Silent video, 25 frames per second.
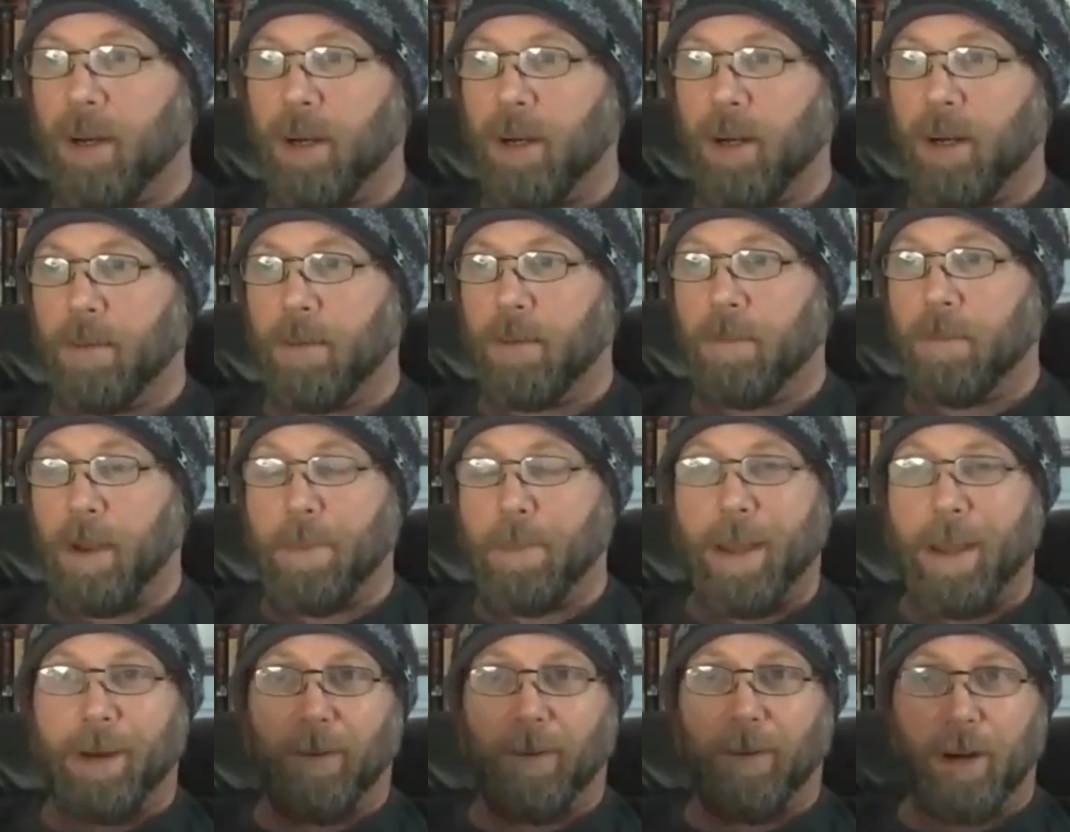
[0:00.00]
My
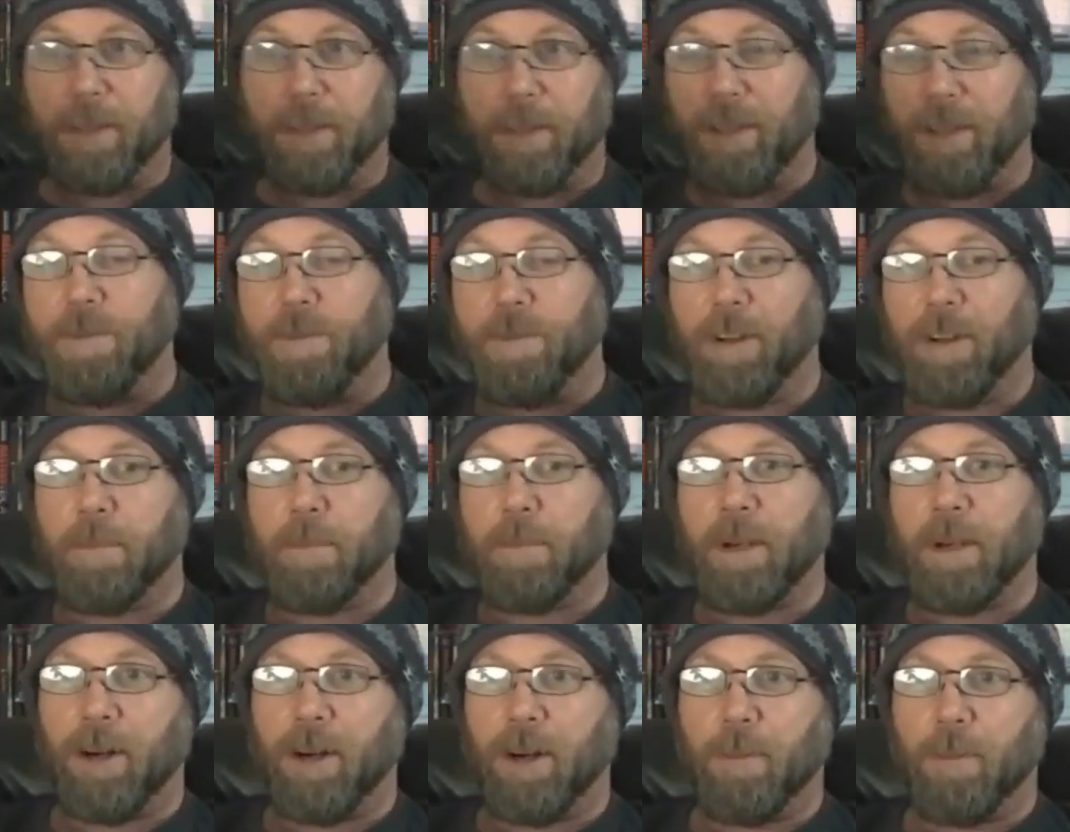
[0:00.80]
background was in
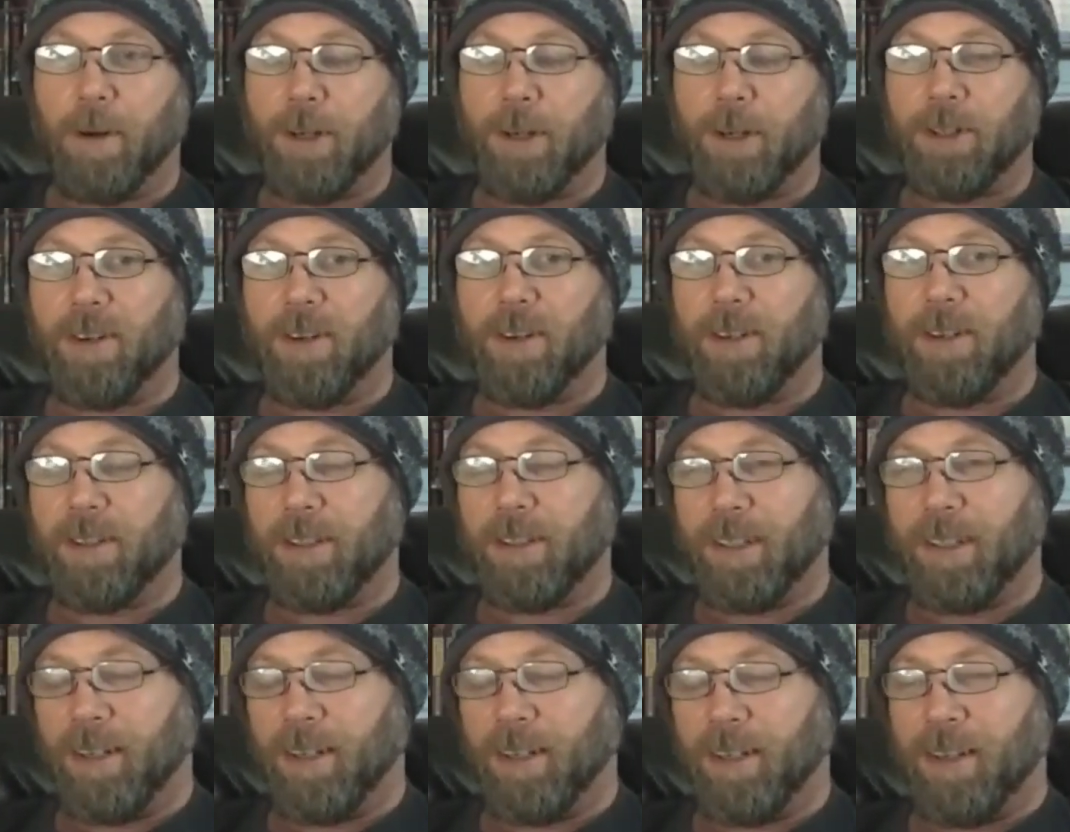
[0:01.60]
Filipino martial arts,
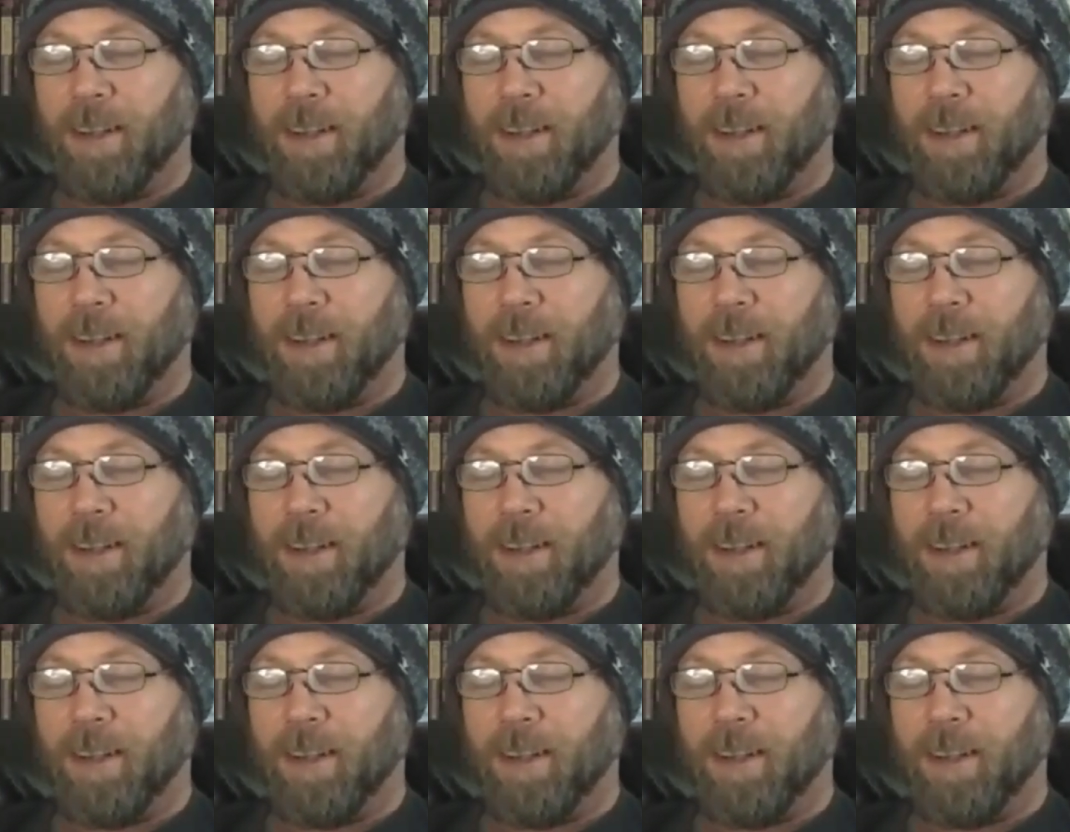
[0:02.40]
and